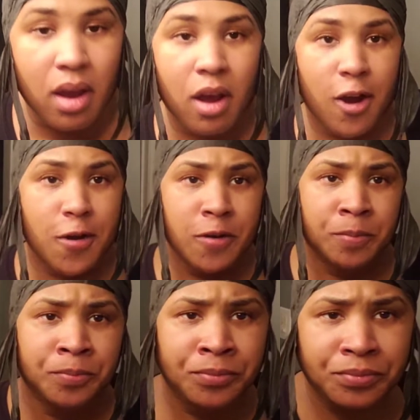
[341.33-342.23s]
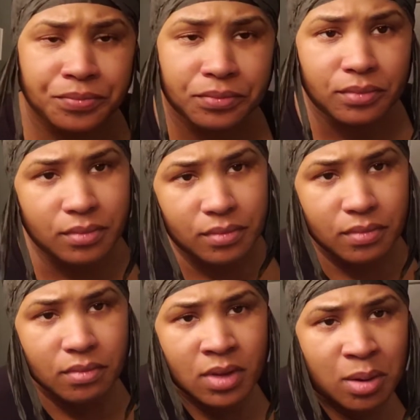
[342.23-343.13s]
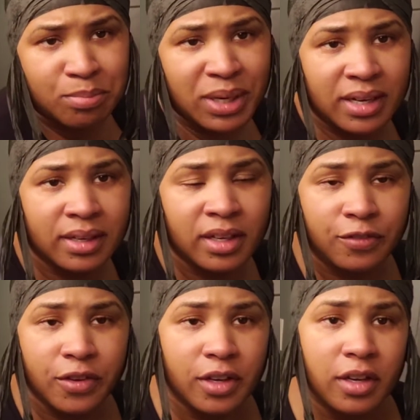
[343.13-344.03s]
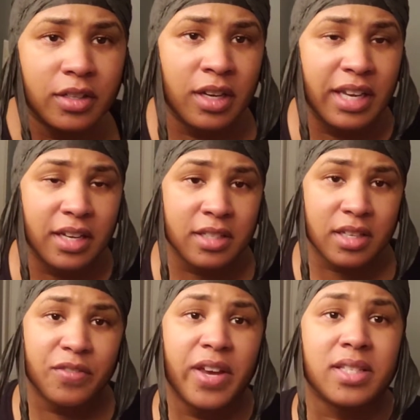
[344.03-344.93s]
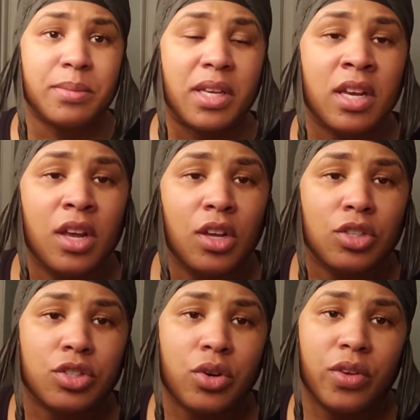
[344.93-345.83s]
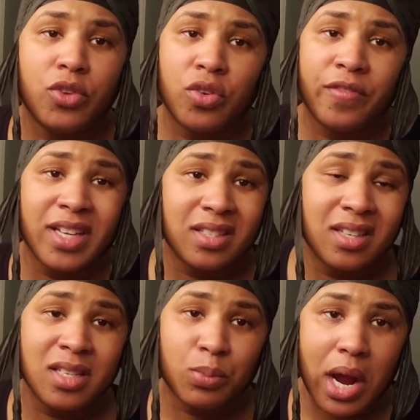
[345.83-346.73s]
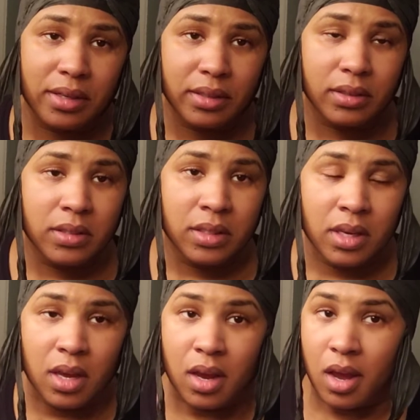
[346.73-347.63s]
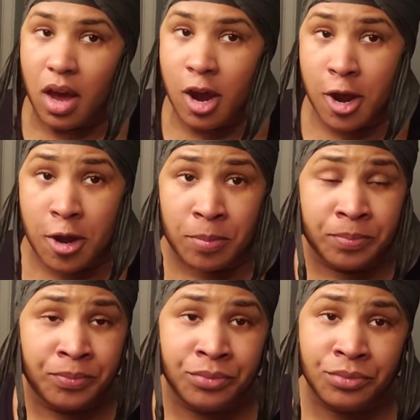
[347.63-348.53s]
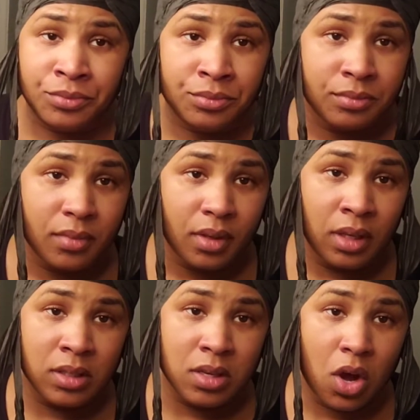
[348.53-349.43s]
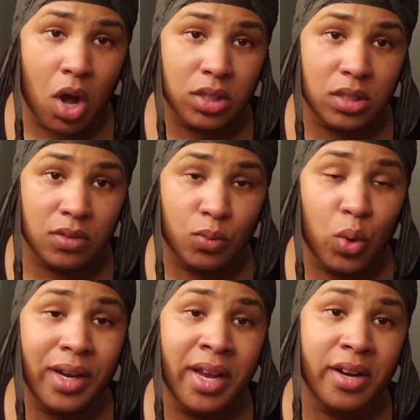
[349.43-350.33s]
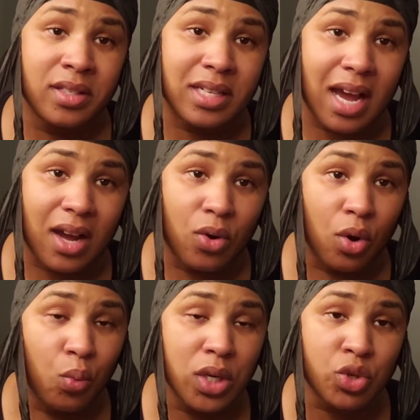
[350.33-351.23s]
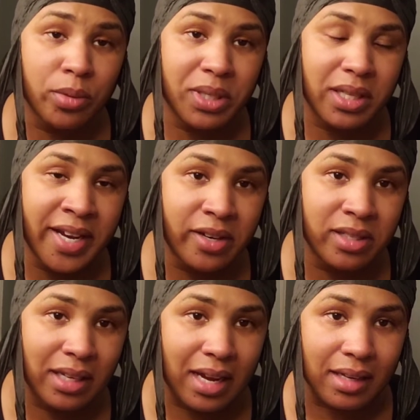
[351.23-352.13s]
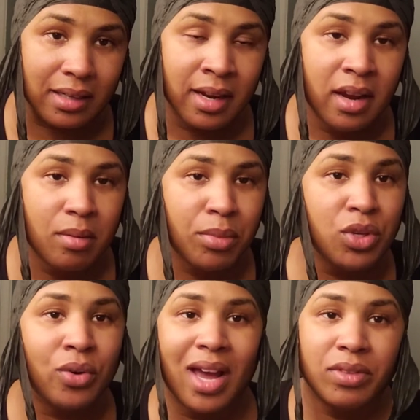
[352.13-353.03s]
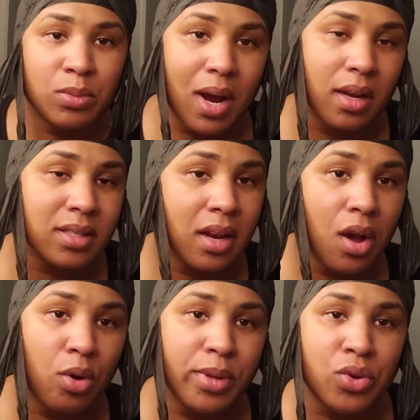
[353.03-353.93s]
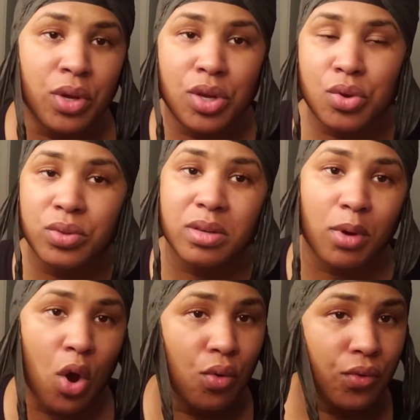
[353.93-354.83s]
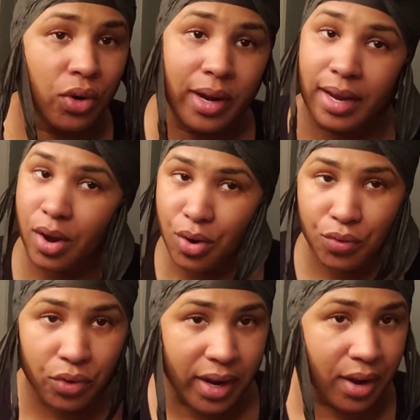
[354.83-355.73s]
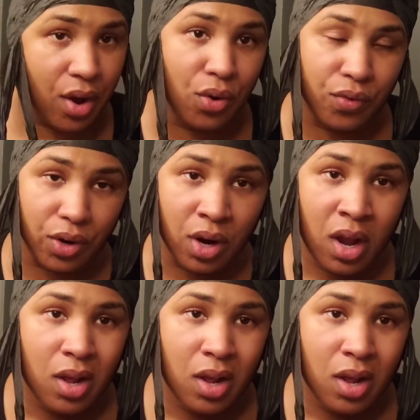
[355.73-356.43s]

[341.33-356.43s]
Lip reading: But if again, it's an investment. So if you invest in these products, it's the cost of one hairstyle or one trip to the hair salon, but you'll have these products at home and you can use them over and over and over.